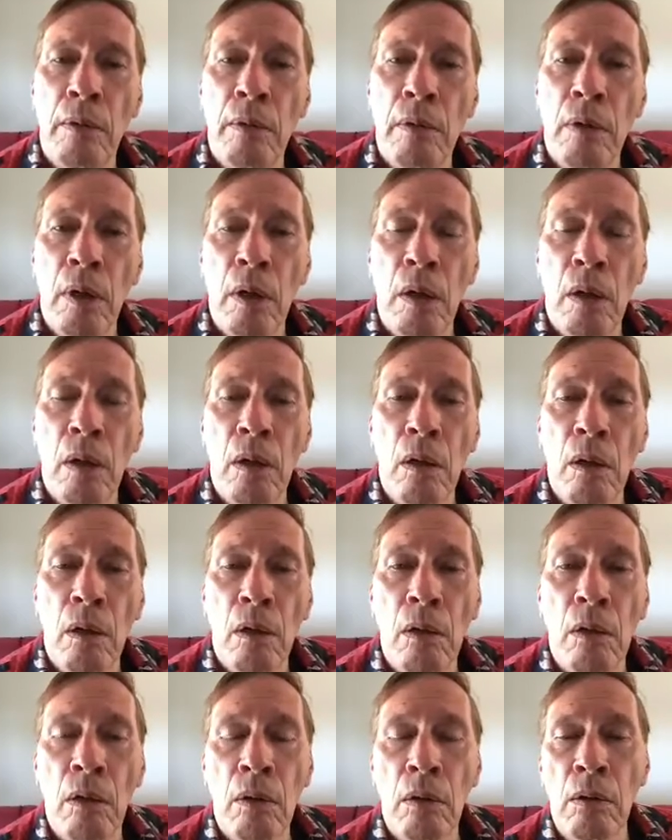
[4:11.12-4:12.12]

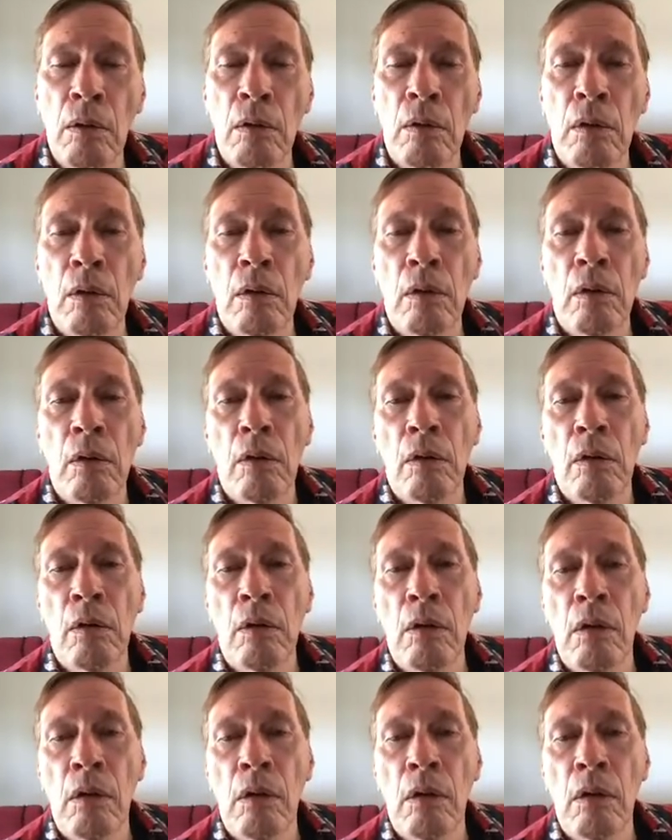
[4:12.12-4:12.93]
[no speech]